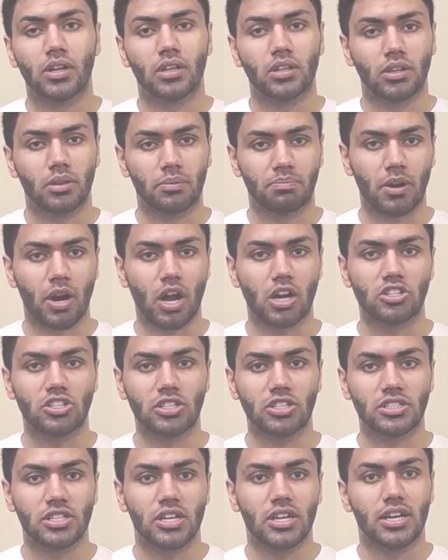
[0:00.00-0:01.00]
The
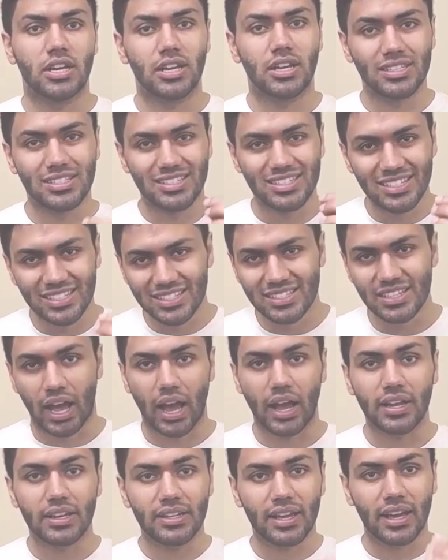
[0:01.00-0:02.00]
project is
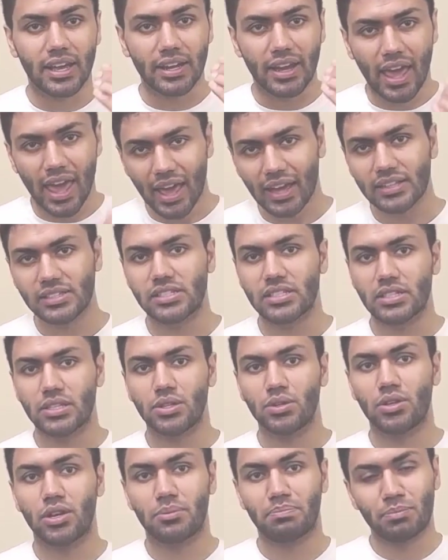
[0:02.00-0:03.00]
designed and
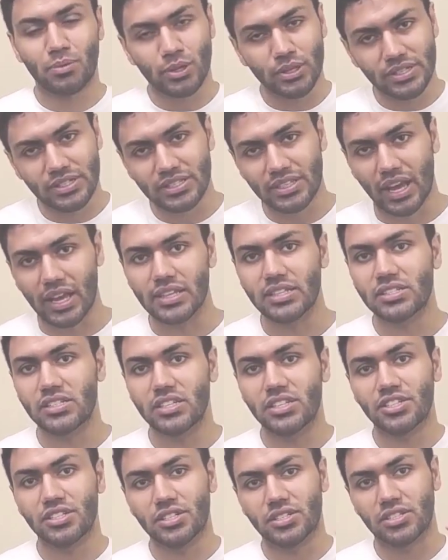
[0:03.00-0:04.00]
executed
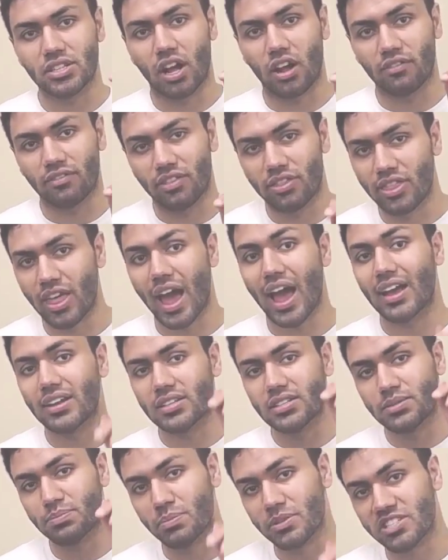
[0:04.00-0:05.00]
precisely to solve that
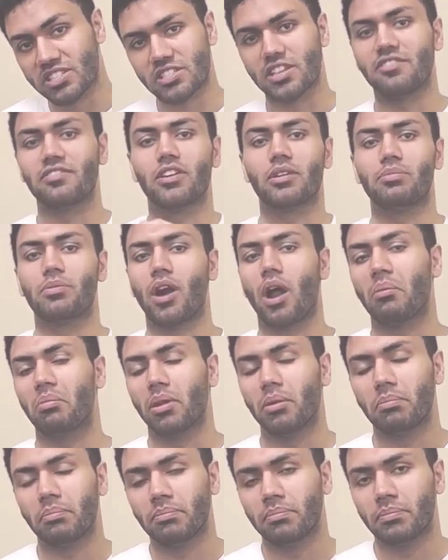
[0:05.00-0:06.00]
specific problem.